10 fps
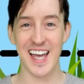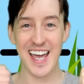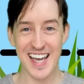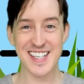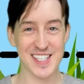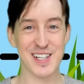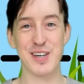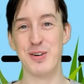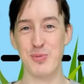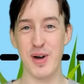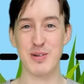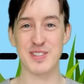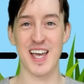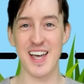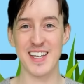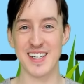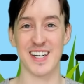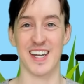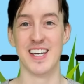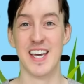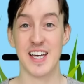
Excellent! Well done!